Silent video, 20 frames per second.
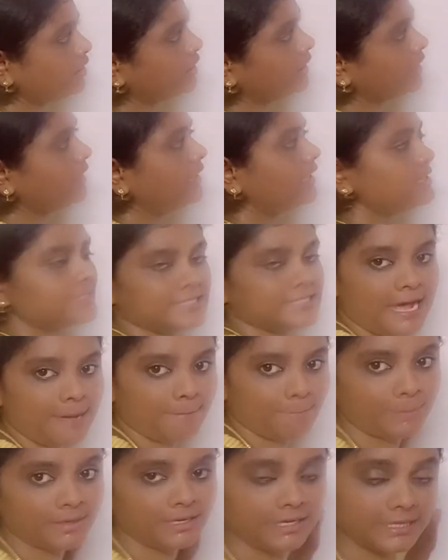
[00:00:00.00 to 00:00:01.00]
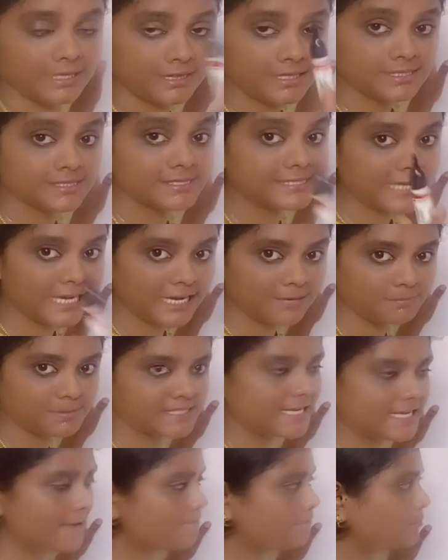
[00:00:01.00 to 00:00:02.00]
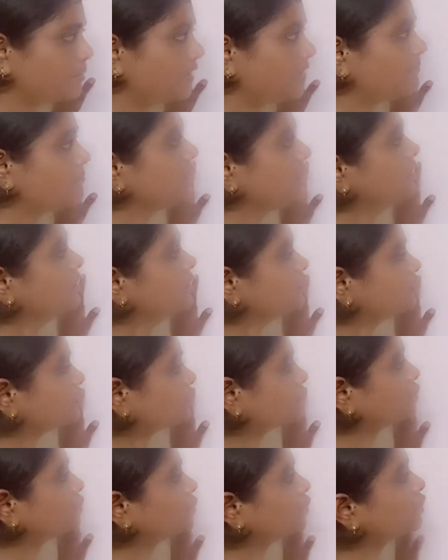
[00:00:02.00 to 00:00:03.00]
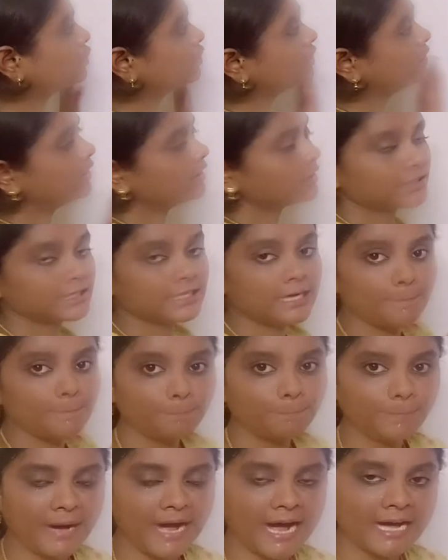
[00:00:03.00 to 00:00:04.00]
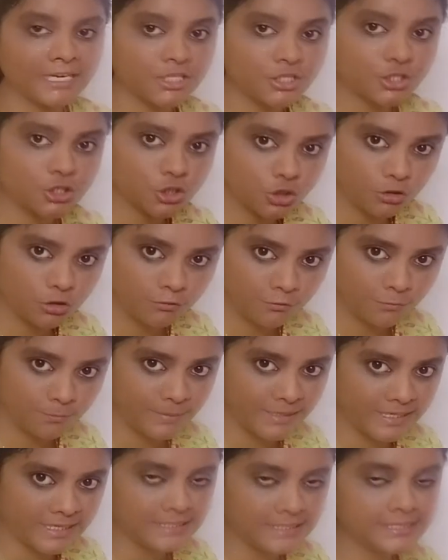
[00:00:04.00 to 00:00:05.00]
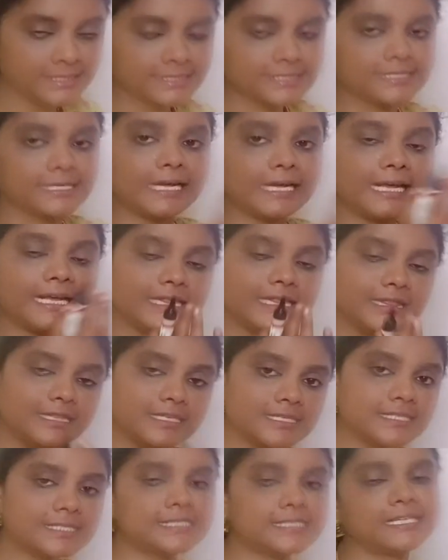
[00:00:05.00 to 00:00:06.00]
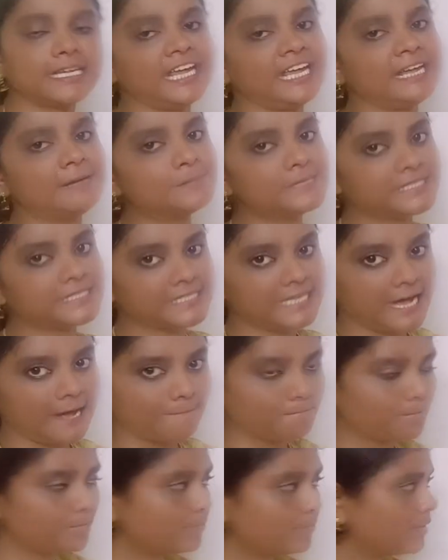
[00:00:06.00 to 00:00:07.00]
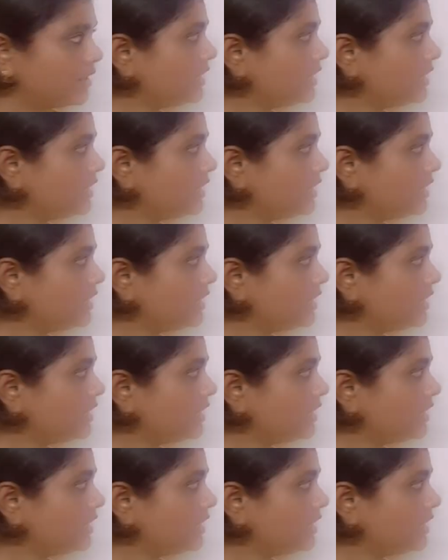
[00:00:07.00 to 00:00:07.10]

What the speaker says: in a sample, in the same sample. So comparison of means in the same sample